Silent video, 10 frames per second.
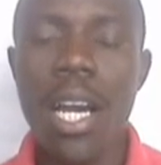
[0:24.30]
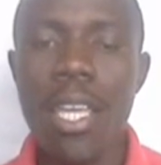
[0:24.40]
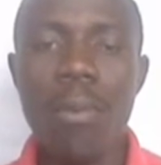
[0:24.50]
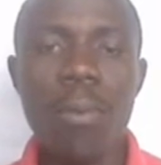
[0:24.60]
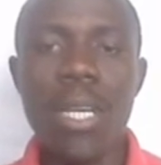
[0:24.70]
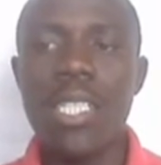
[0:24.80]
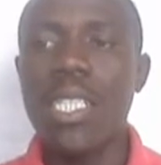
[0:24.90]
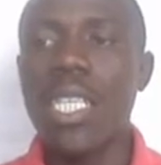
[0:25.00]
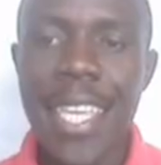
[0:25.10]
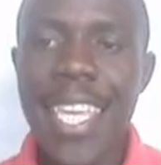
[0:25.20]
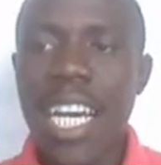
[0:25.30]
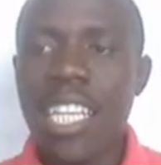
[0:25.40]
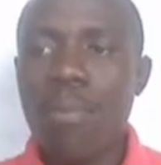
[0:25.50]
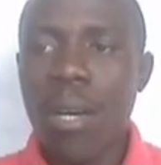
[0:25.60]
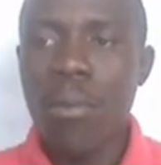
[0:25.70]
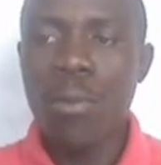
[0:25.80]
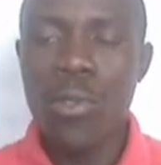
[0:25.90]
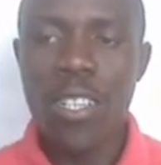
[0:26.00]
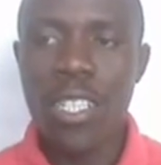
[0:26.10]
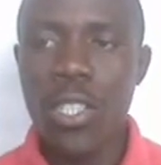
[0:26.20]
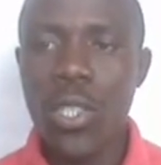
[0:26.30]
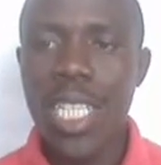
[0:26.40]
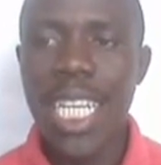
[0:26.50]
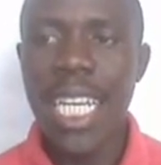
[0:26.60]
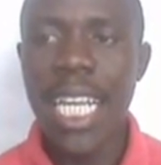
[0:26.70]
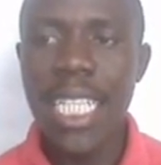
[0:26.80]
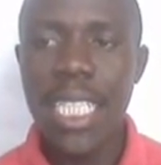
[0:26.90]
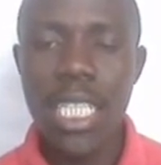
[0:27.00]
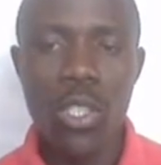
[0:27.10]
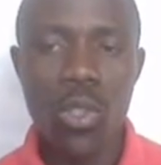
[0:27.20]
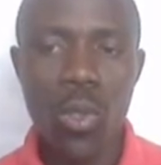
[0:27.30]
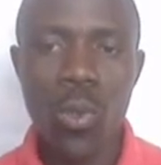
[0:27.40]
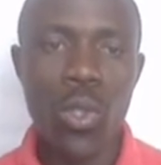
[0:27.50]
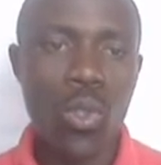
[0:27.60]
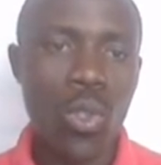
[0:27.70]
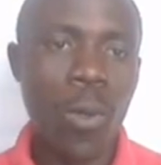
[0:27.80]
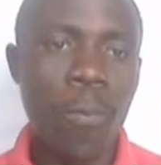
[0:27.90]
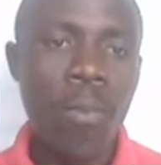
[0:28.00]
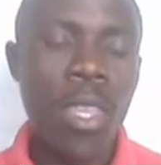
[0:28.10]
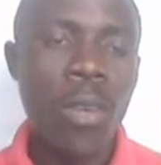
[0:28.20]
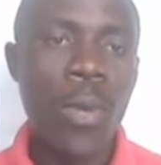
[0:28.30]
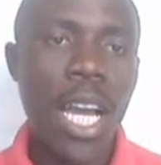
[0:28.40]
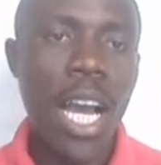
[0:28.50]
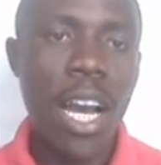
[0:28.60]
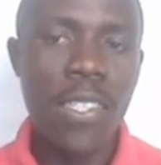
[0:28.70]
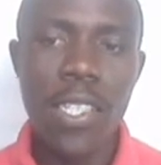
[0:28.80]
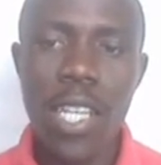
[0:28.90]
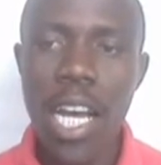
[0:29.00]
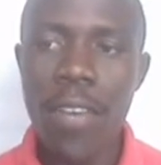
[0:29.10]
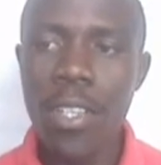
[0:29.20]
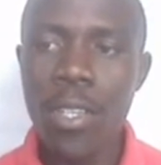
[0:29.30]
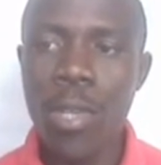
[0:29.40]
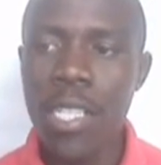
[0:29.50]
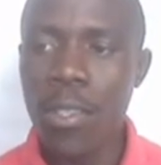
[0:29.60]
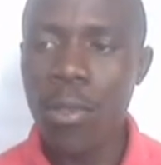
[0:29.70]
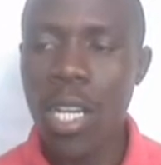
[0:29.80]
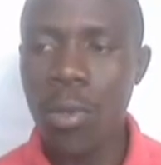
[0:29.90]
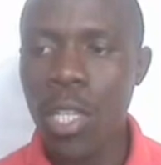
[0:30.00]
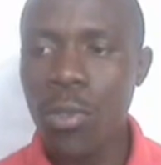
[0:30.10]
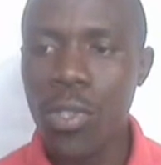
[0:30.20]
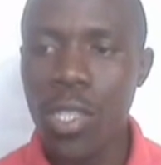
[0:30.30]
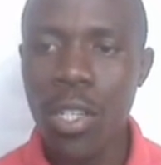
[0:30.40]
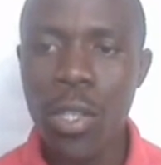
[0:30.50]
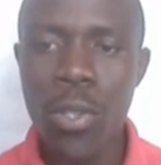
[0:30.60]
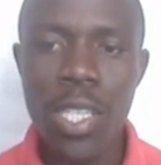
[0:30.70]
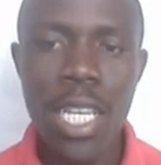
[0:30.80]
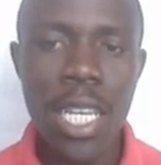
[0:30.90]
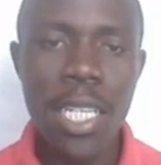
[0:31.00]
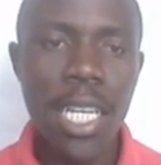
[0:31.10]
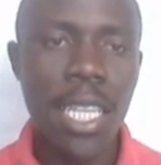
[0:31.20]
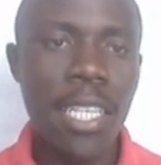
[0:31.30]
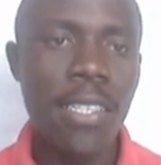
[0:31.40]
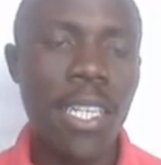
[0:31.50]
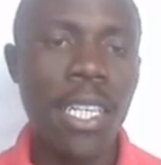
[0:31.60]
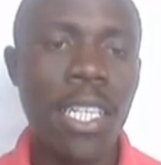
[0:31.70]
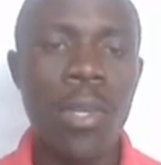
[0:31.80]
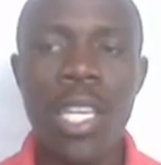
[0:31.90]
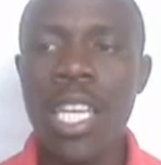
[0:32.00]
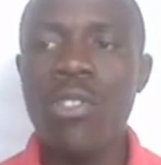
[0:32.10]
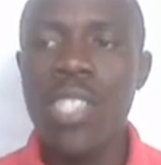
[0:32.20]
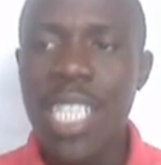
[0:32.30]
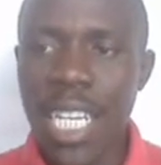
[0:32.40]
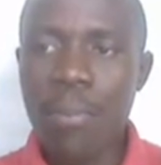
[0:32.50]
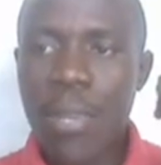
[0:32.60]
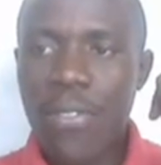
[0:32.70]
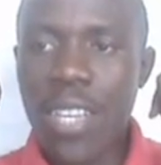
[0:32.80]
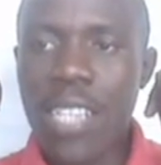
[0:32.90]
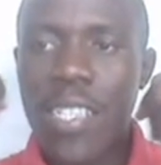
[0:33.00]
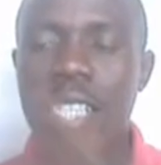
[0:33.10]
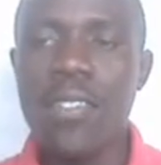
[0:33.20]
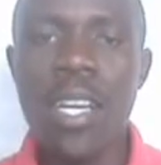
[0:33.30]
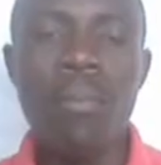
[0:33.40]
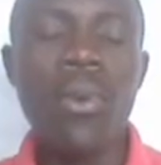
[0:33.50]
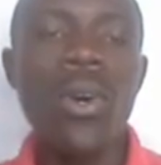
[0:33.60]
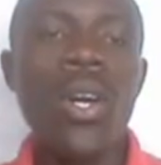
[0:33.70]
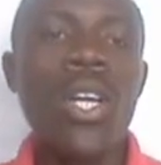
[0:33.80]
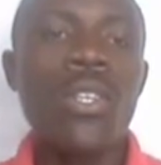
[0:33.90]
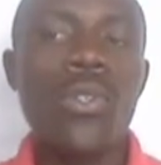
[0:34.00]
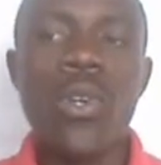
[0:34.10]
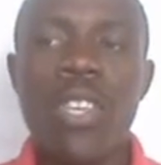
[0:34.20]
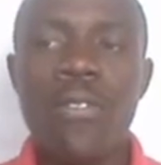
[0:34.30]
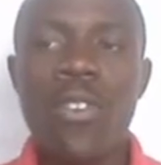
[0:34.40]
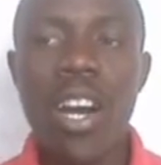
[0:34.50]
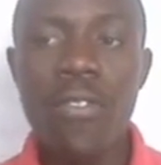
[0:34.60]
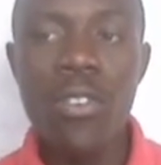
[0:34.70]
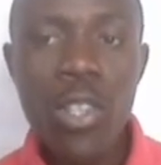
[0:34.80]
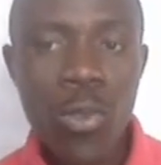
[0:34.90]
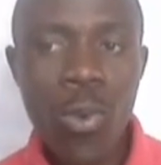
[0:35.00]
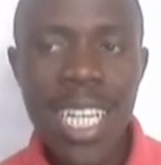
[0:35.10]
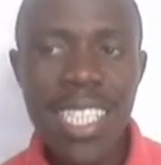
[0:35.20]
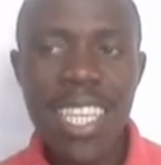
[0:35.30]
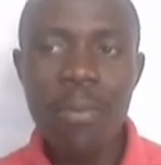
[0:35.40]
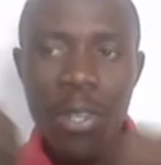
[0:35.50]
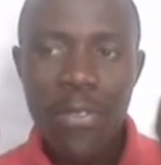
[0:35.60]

Ahebwa Martin, here at Palm Hopes Foundation, Elite Schools. So we are still having we are going to still use the letter, this letter we used in the previous example. So if you have not watched the